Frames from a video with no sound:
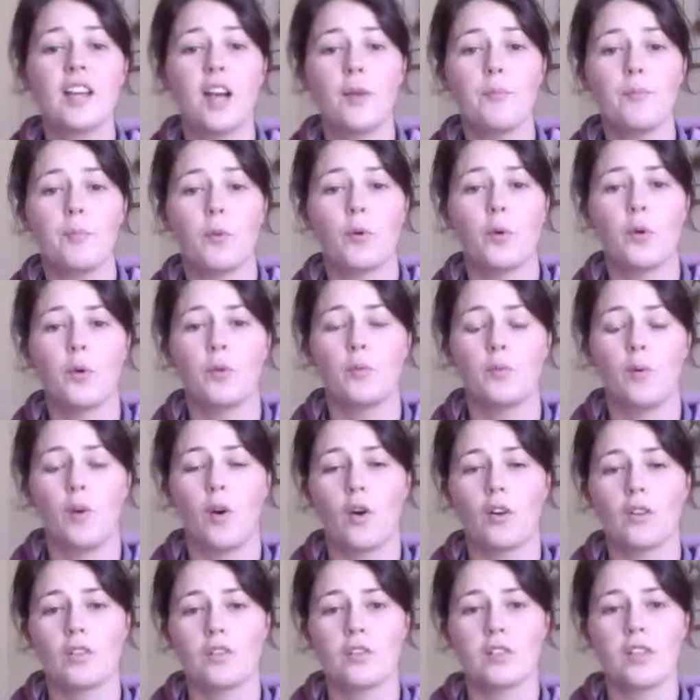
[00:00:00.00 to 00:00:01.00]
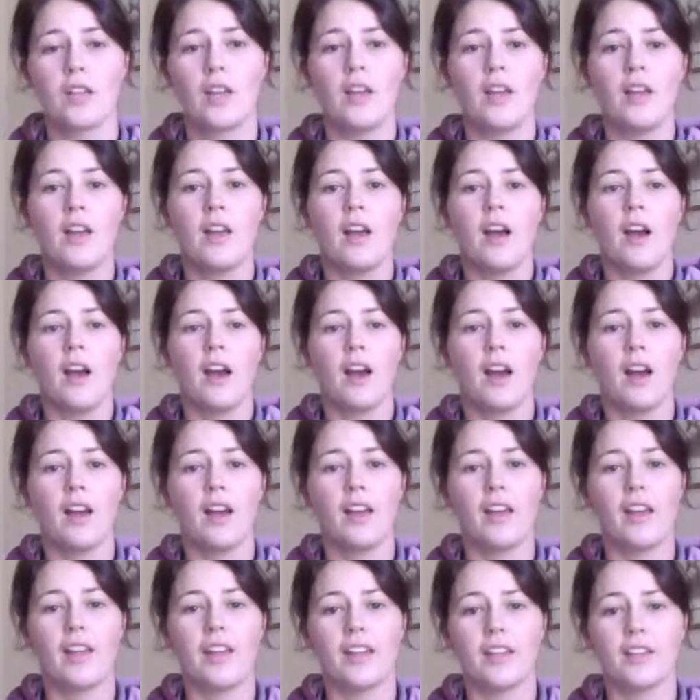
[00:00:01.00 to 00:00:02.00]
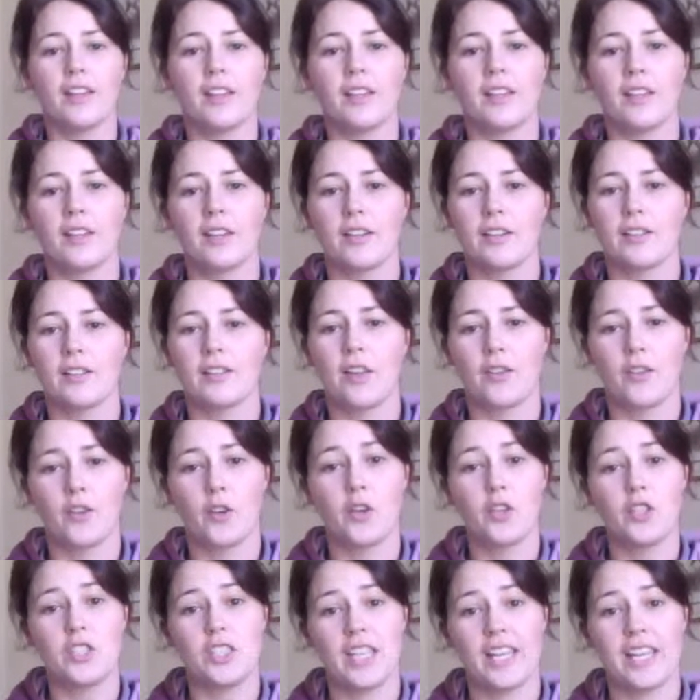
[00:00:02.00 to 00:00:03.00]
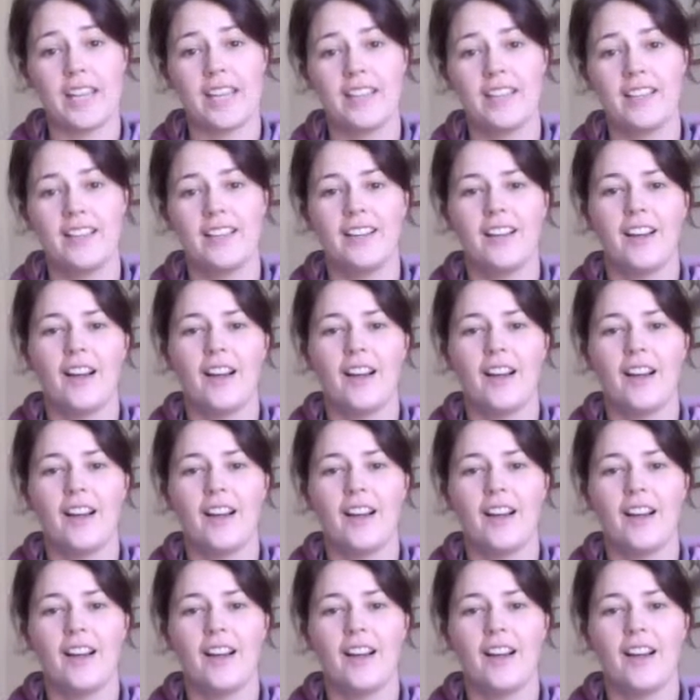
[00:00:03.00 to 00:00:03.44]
I bought was another hoodie.